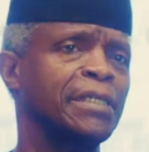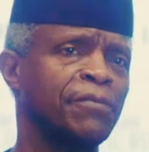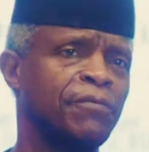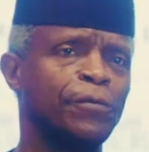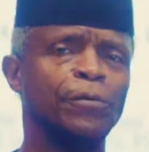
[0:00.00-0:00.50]
that
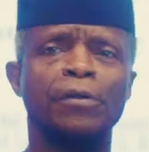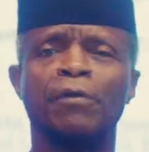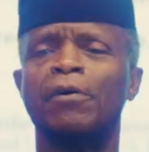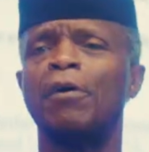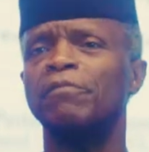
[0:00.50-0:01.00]
is full
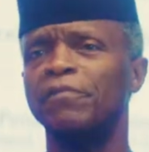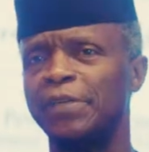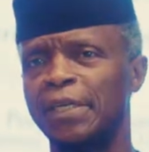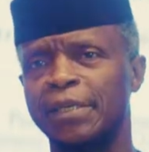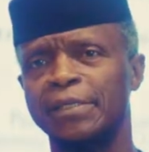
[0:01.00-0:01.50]
of
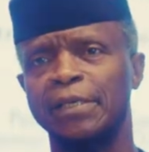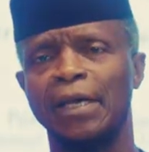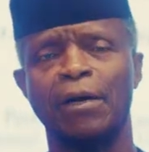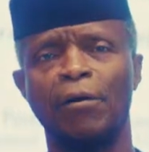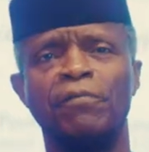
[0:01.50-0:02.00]
conflict
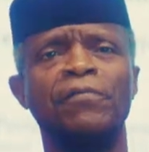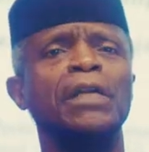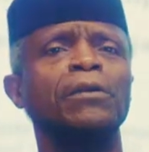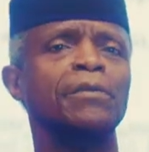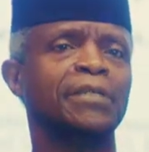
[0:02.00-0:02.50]
of
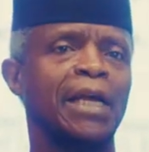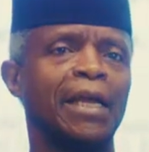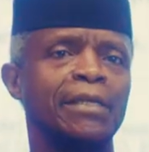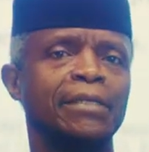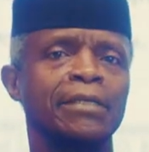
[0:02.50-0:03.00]
various
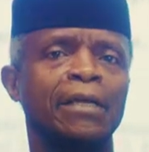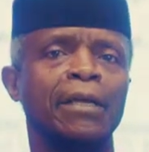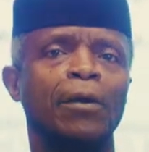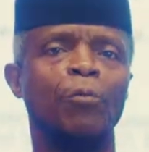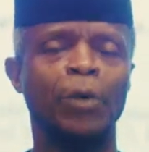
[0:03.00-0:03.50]
kinds.
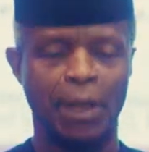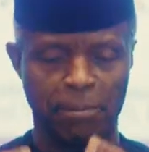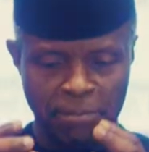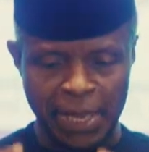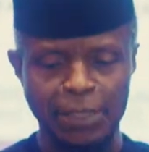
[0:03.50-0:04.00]
We are
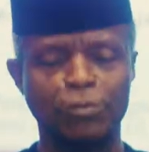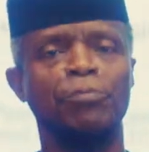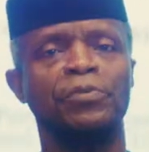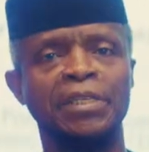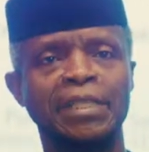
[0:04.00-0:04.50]
meant to
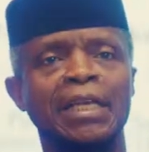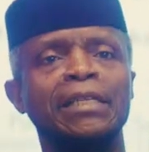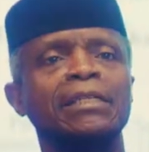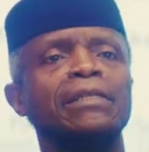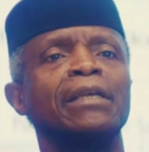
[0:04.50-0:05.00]

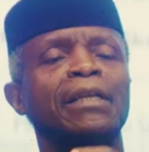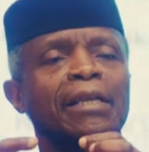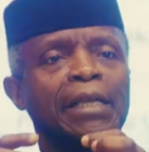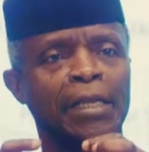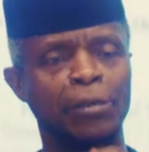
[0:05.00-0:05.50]
present
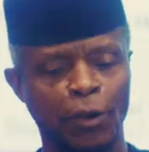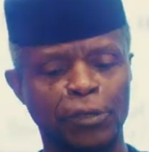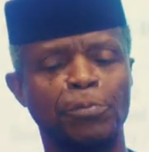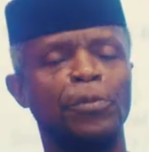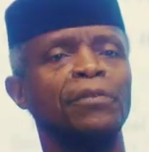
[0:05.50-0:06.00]
a
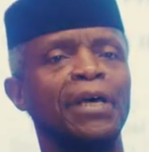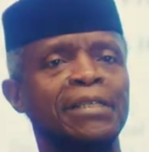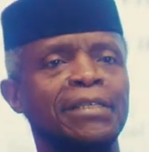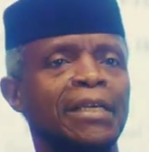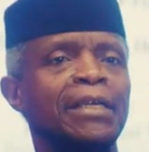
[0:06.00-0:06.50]
gospel
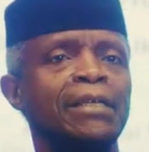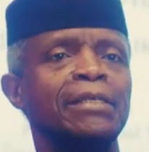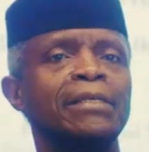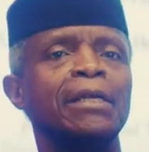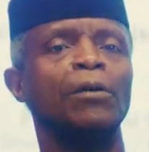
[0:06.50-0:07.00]
that
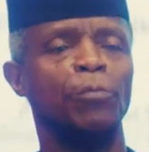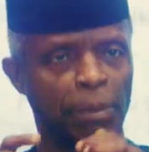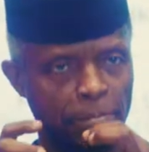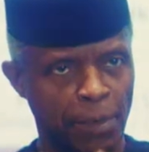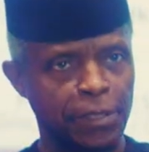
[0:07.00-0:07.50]
says
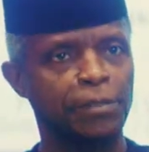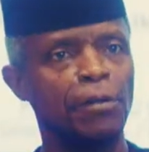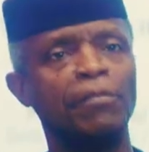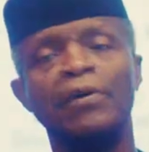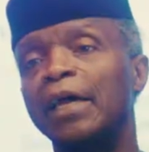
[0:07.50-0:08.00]
we must
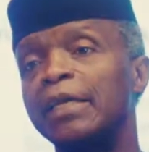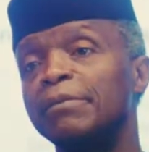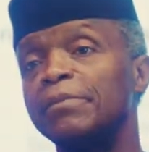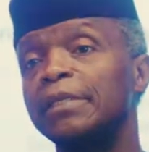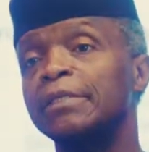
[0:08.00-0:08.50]
love our
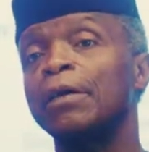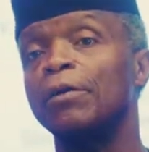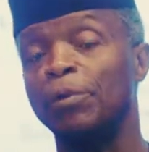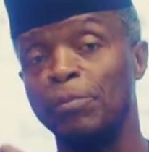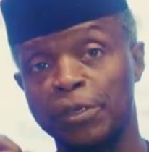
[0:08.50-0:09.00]
enemies,
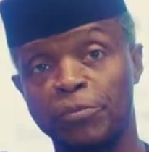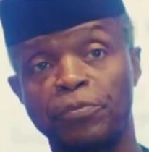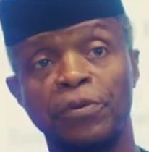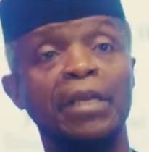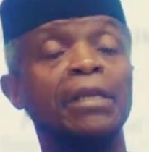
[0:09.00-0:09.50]
we must
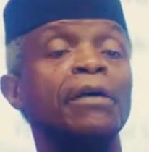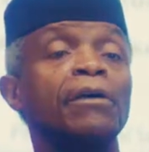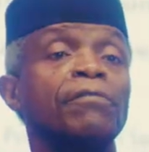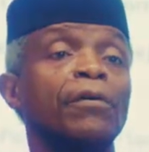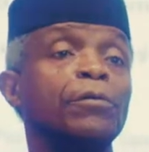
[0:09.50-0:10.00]
pray
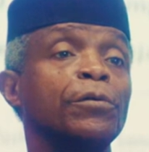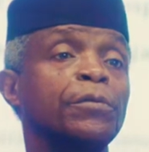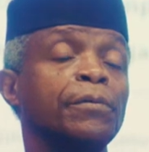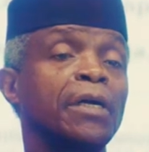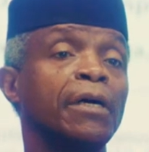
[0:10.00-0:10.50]
for
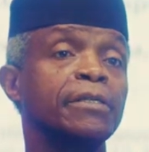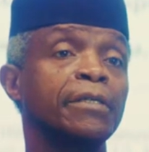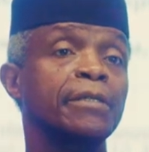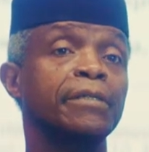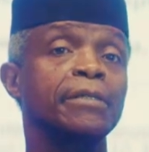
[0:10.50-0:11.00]
those who curse
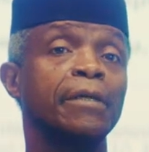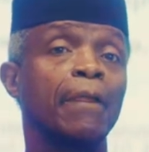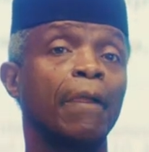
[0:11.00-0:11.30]
us,